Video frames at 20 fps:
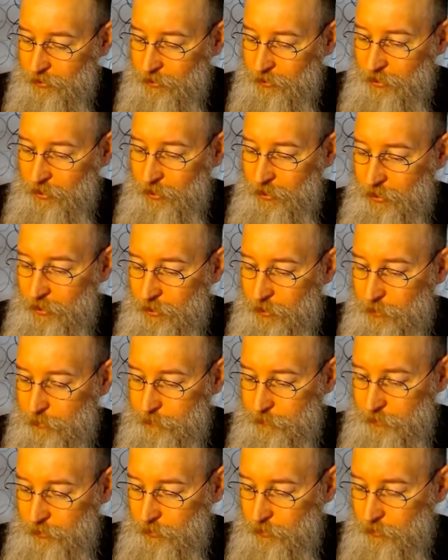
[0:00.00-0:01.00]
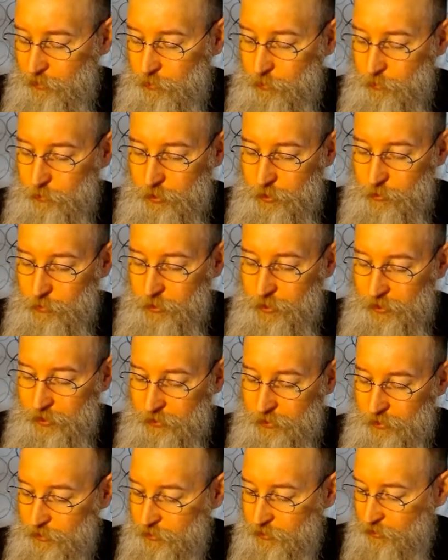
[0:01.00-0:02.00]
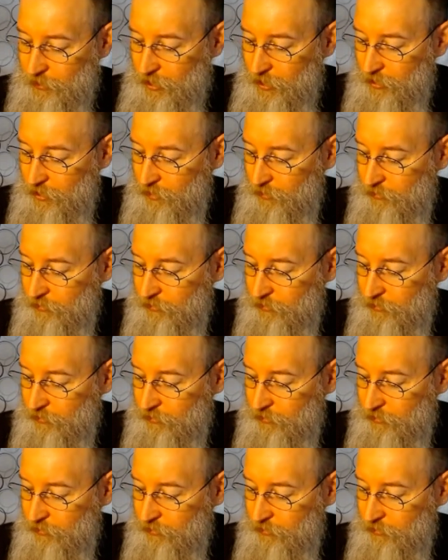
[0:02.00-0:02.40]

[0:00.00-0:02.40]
You get this kind of